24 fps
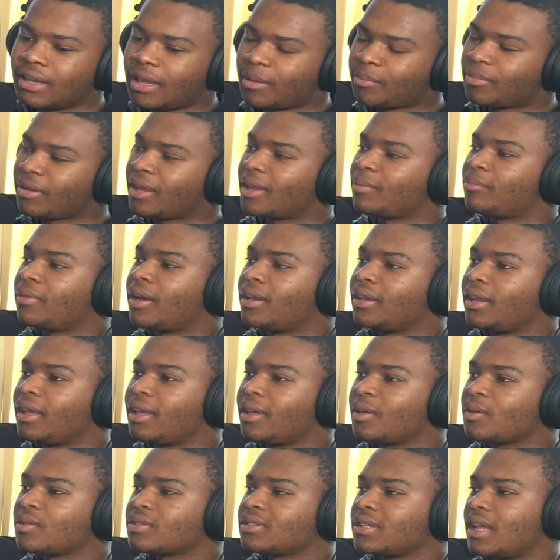paying my
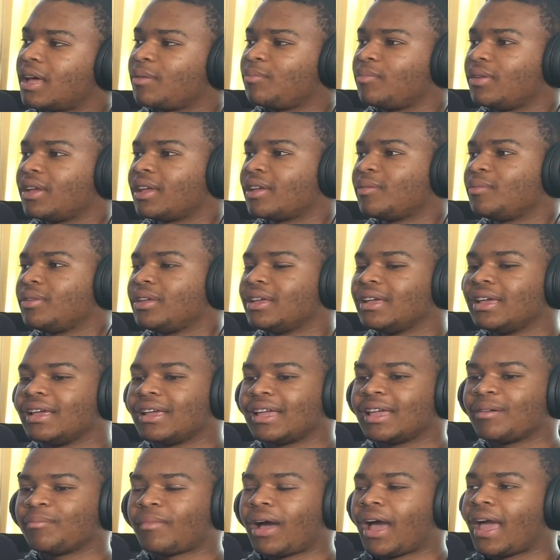nails, not making me
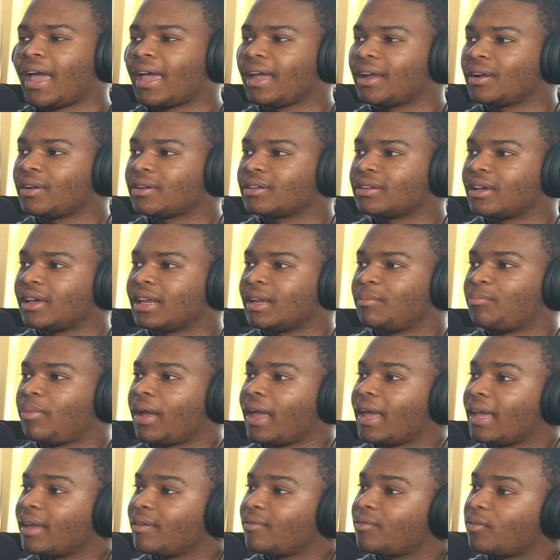get my hair done and
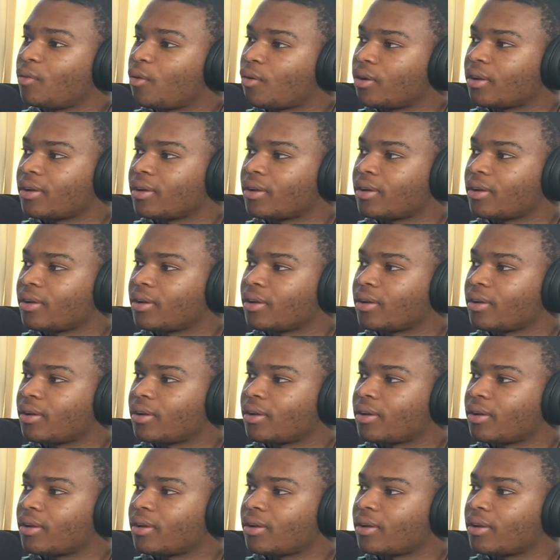paying for it.